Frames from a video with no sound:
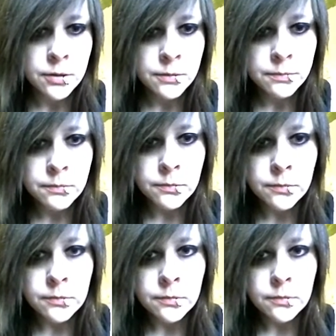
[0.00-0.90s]

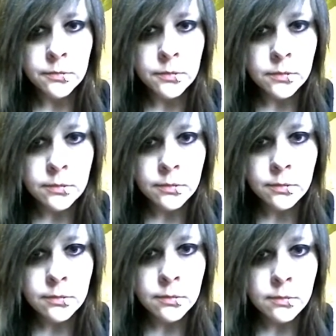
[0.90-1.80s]

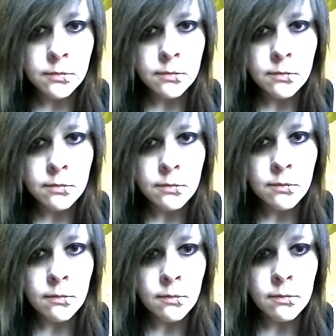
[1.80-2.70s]
Nothing is said.